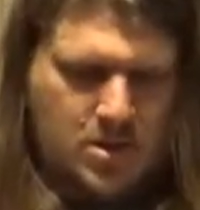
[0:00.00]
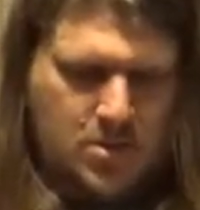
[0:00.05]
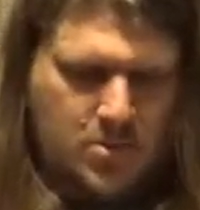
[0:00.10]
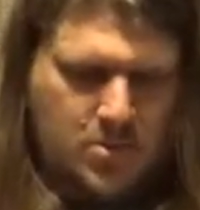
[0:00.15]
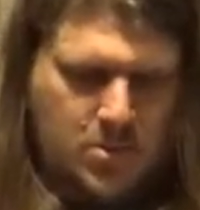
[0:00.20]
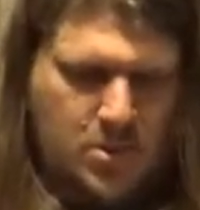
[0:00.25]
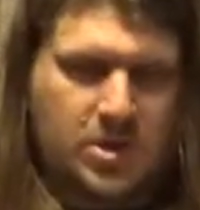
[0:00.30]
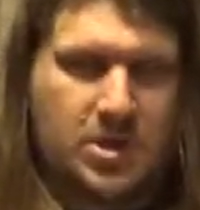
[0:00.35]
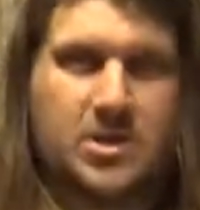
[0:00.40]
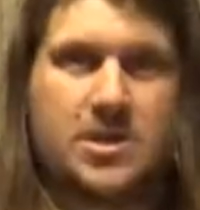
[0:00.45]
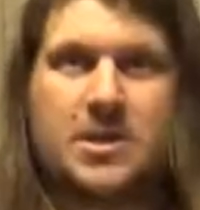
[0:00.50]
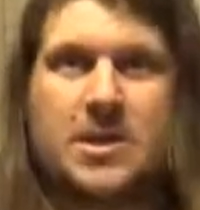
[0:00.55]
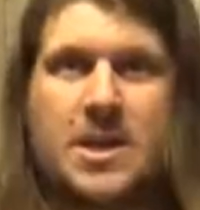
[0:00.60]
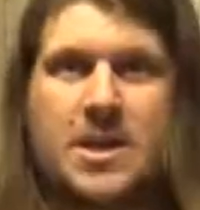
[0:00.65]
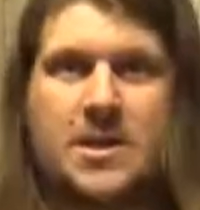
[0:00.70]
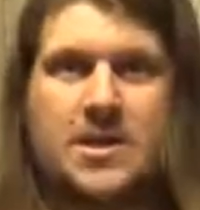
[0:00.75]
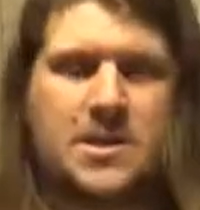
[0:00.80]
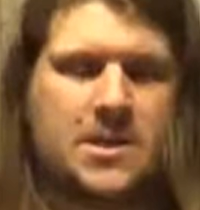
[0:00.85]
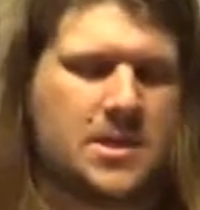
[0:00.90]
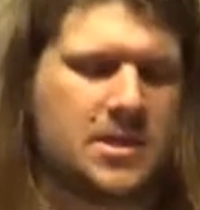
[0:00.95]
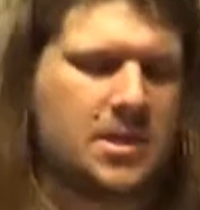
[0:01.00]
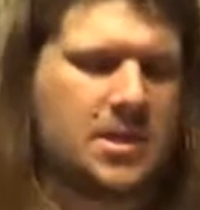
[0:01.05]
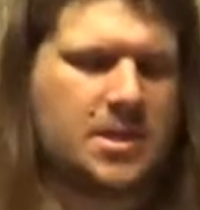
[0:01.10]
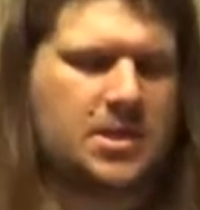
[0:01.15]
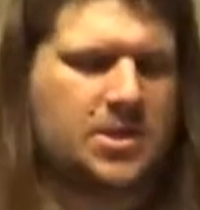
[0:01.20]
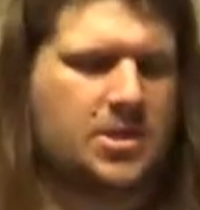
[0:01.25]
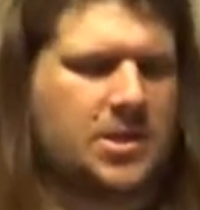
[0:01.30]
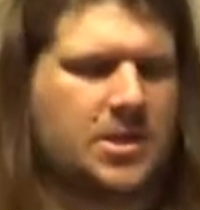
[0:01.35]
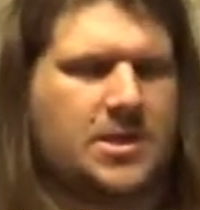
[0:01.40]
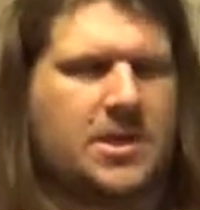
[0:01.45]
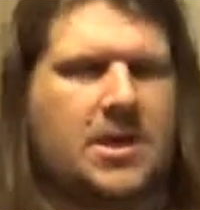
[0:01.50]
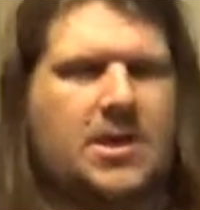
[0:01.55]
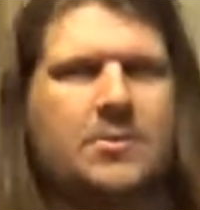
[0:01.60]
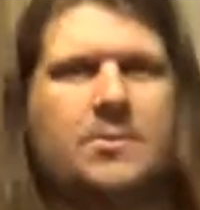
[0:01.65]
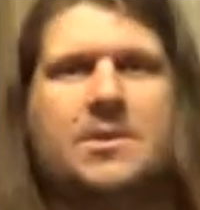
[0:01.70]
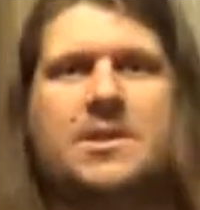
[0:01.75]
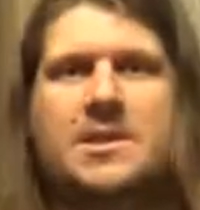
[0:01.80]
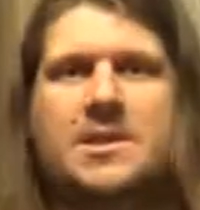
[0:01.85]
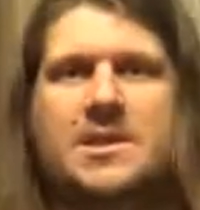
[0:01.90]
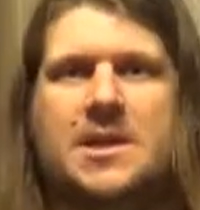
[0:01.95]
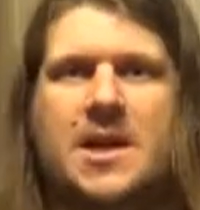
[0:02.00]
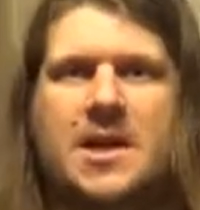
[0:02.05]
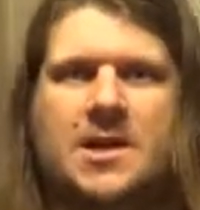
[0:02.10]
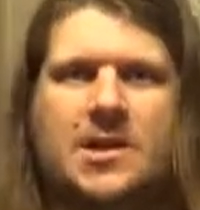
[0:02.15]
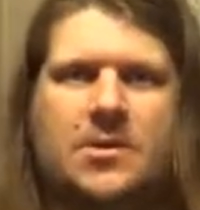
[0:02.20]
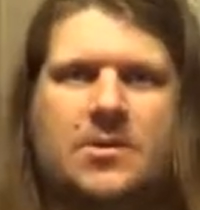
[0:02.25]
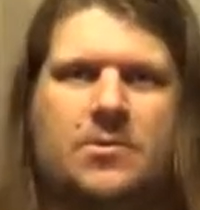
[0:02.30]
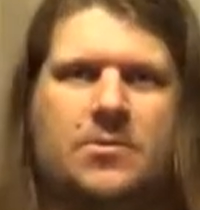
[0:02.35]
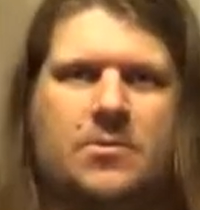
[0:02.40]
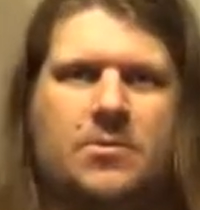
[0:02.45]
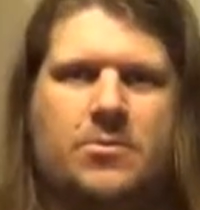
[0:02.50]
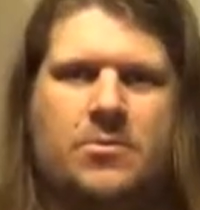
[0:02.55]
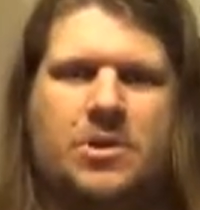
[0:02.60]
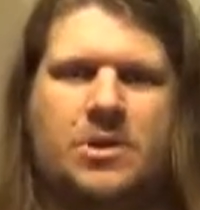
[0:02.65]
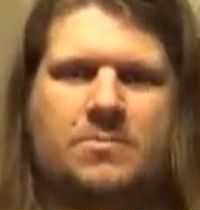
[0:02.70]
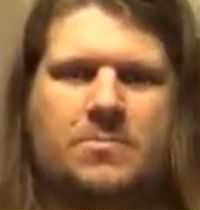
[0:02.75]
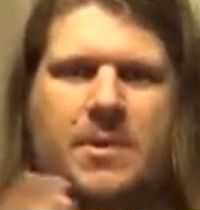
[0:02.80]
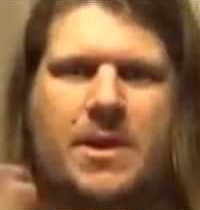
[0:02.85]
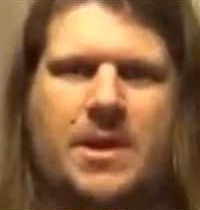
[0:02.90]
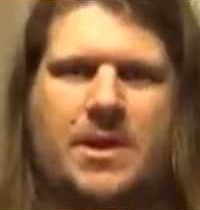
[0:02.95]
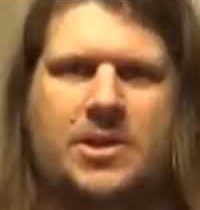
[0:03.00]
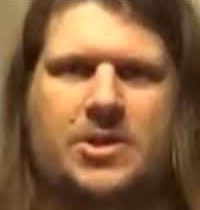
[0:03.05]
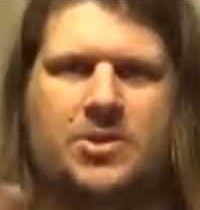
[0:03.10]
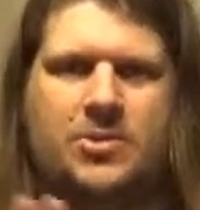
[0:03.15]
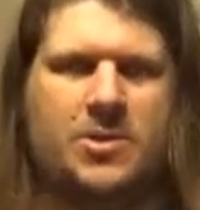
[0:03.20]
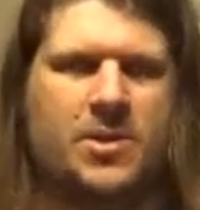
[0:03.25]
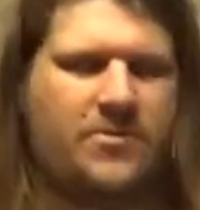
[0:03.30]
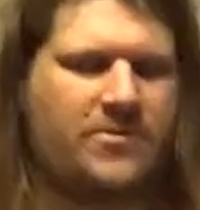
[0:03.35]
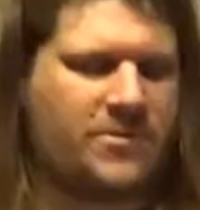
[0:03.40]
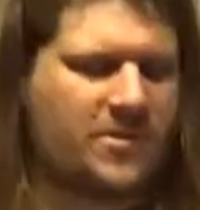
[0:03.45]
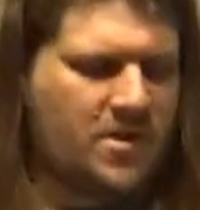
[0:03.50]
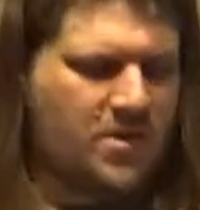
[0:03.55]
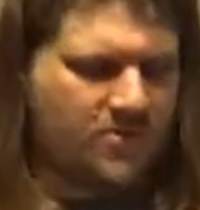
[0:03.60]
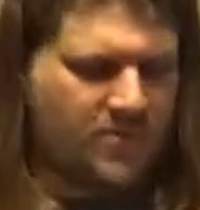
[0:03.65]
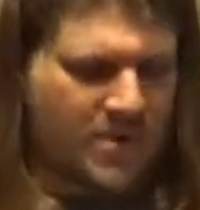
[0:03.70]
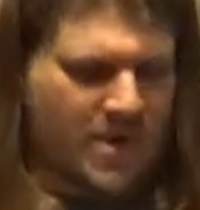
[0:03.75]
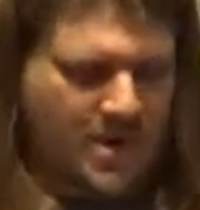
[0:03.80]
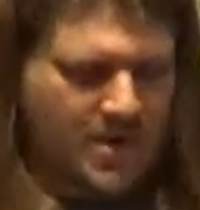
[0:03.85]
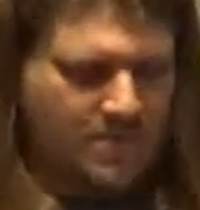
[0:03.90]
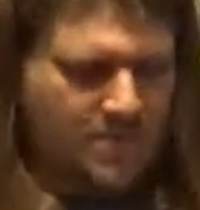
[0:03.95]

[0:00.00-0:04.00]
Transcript: which is nice because you can tell which page you left off on.